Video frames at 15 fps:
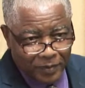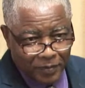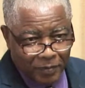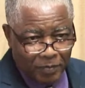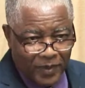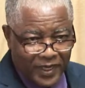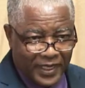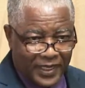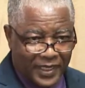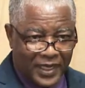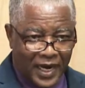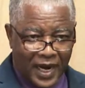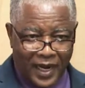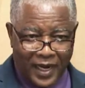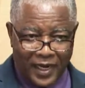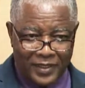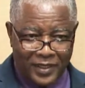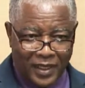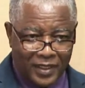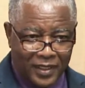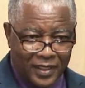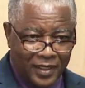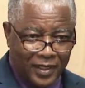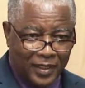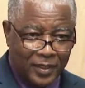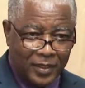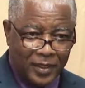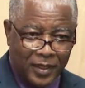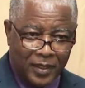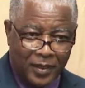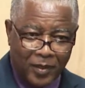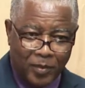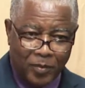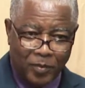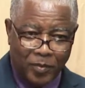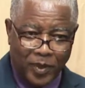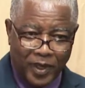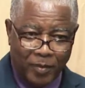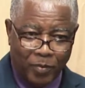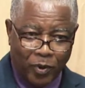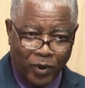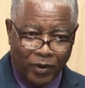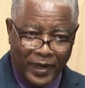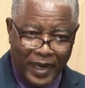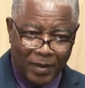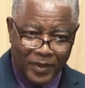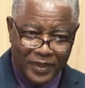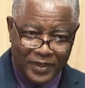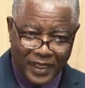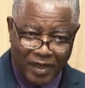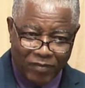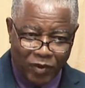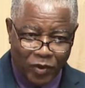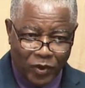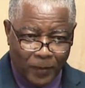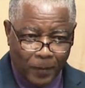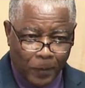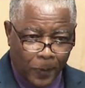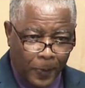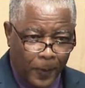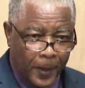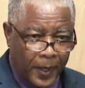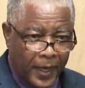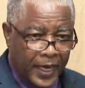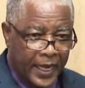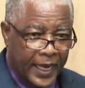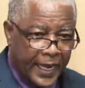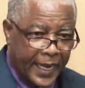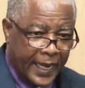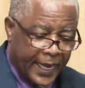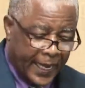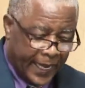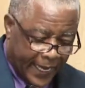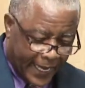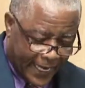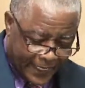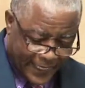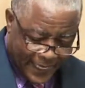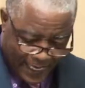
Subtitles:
meeting the targets under the BERT program and stuff, you know. And